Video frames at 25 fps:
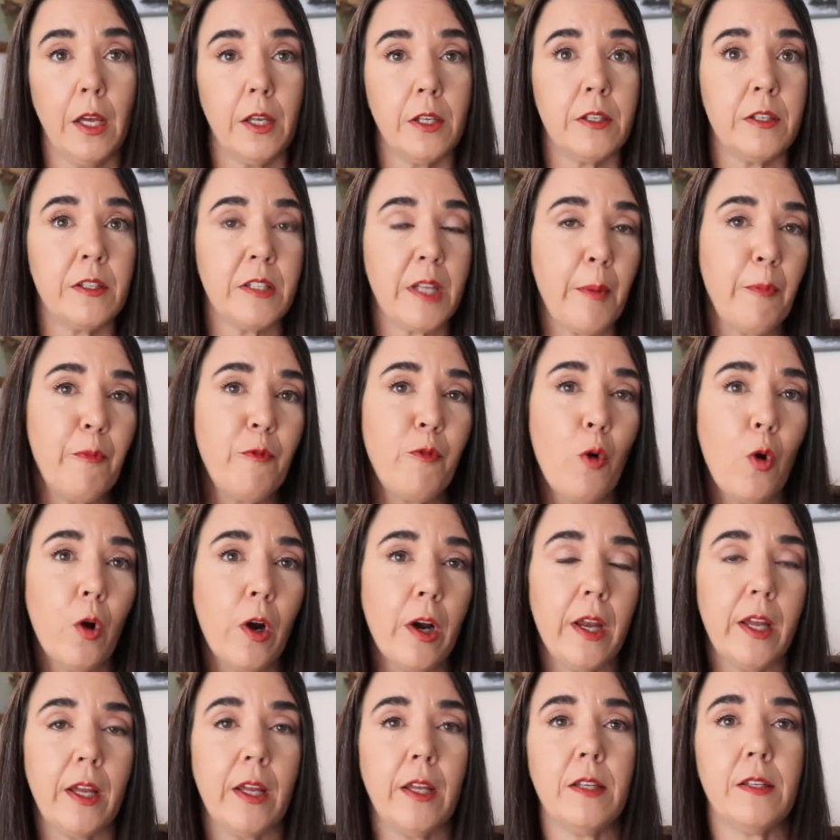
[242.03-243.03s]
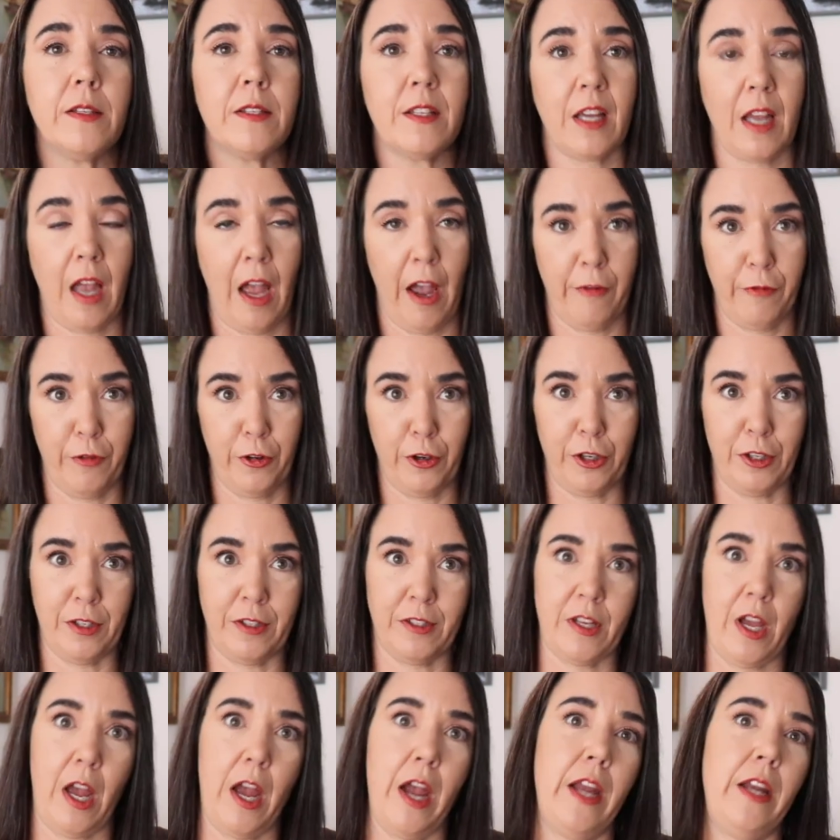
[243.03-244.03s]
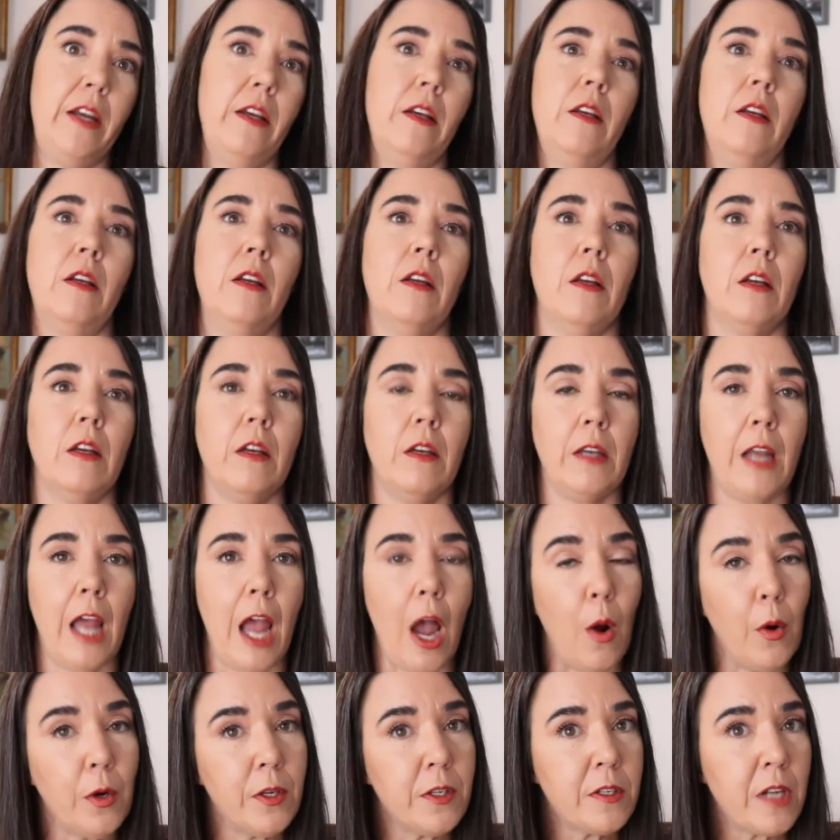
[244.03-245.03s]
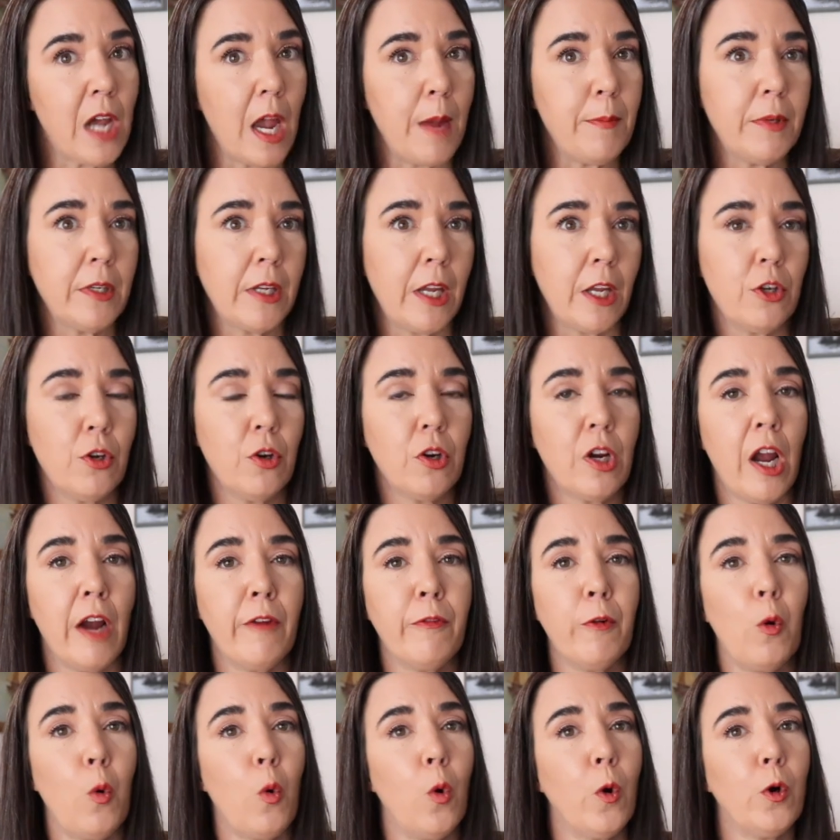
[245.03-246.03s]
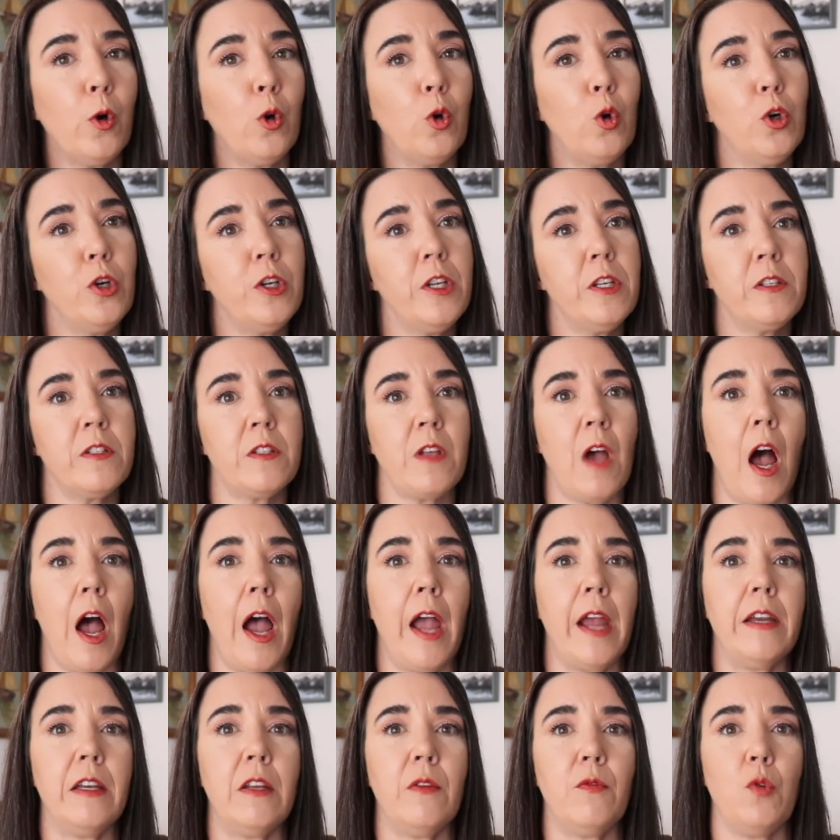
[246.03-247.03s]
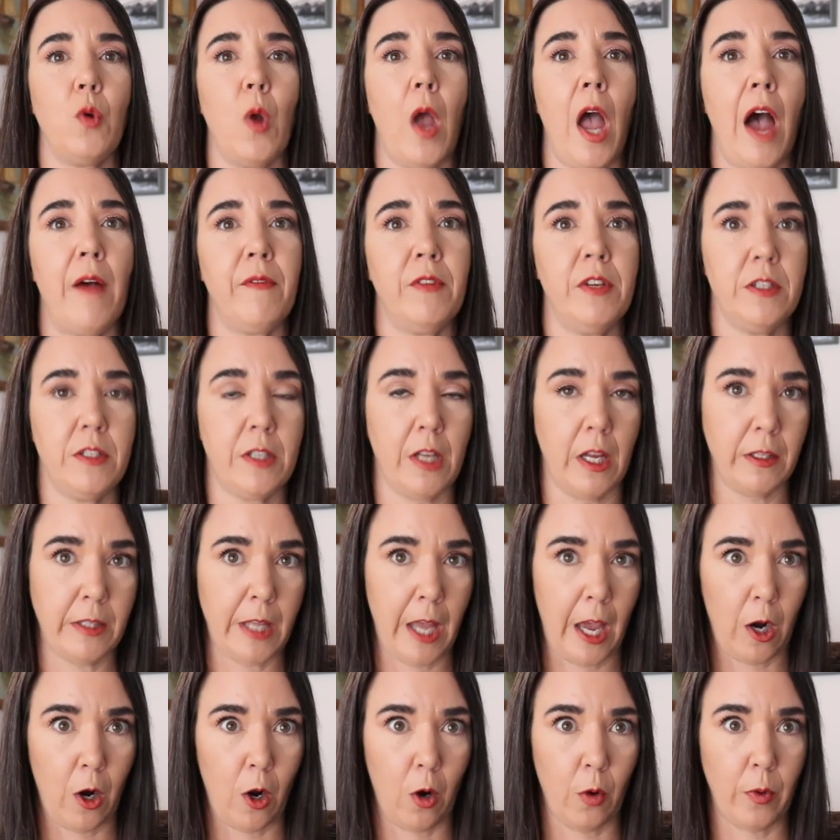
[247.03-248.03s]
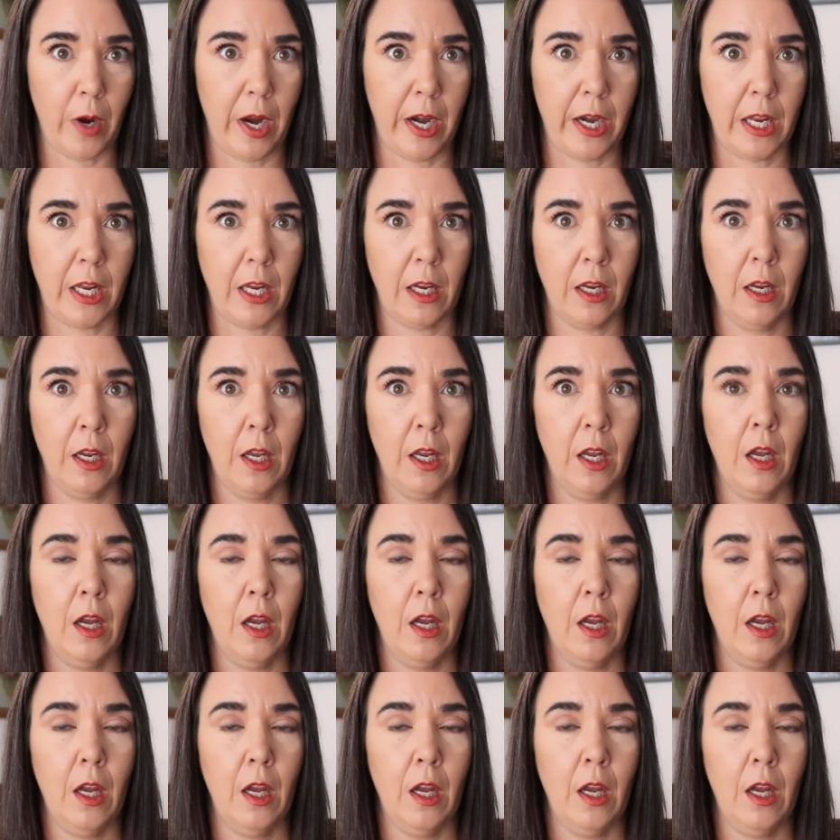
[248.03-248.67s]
Step four is cover design. Now it's time to get your cover ordered or designed if you haven't done that already.